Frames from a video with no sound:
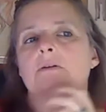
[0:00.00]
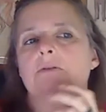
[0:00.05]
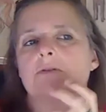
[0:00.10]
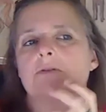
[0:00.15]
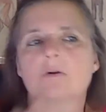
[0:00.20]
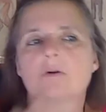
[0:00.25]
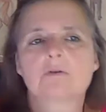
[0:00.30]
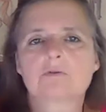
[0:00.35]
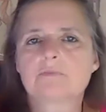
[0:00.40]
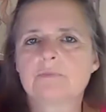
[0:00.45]

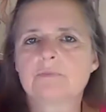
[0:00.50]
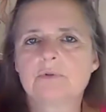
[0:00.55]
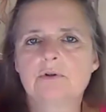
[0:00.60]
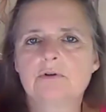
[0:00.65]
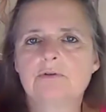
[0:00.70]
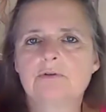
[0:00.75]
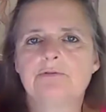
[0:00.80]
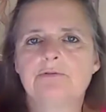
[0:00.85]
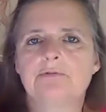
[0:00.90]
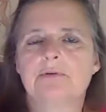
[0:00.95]
Don't
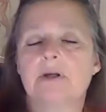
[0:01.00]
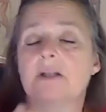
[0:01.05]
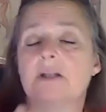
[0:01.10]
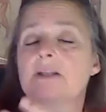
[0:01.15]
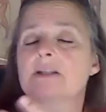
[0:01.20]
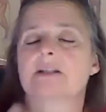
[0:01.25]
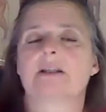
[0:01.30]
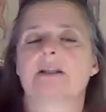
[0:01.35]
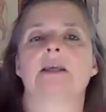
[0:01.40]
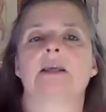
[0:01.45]
move and
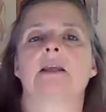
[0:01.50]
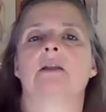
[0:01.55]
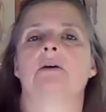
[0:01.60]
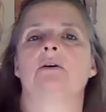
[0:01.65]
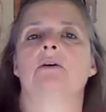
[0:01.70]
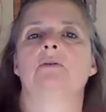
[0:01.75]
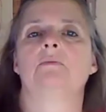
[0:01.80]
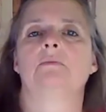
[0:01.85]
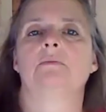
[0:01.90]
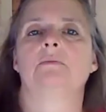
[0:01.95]
stay at
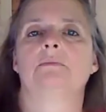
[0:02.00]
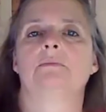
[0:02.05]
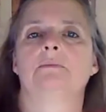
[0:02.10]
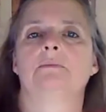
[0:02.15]
home.